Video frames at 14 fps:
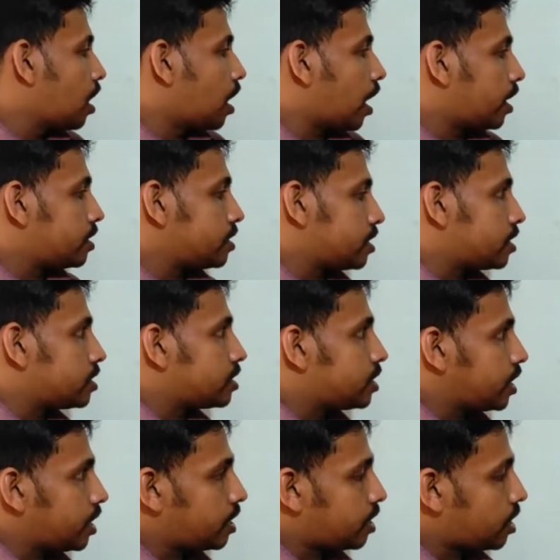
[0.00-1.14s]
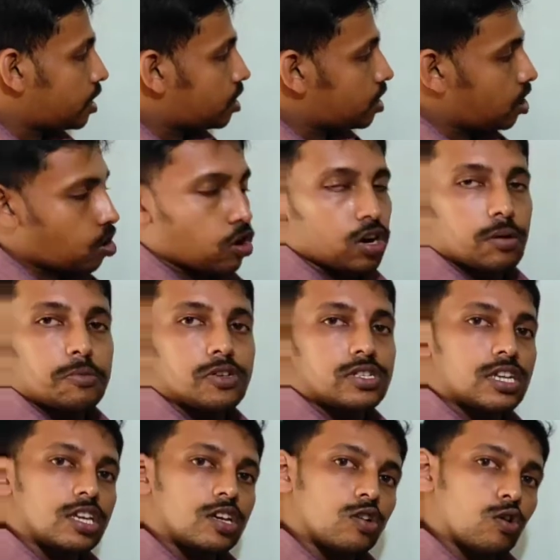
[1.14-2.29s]
and their
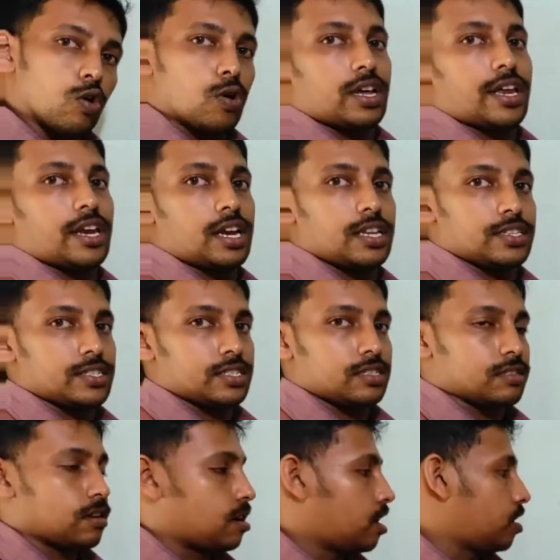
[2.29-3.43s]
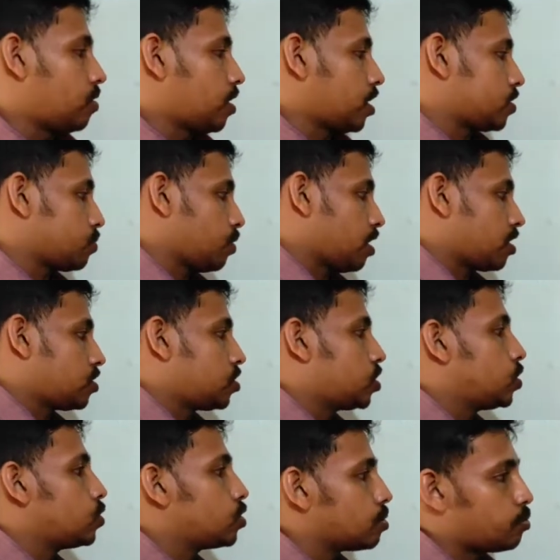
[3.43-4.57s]
locomotory organelles are known as what?
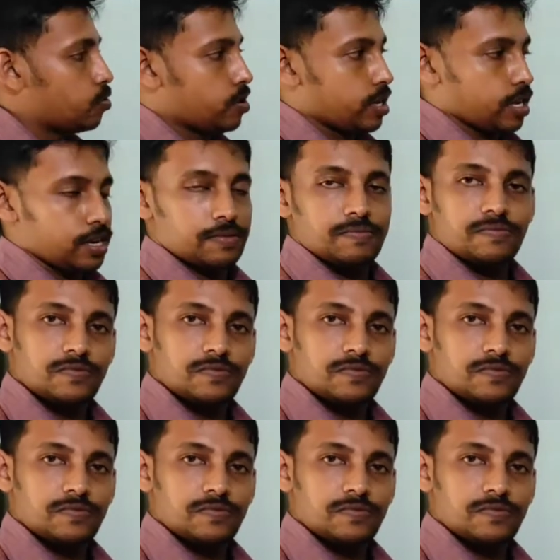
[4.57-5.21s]
Pseudopodia.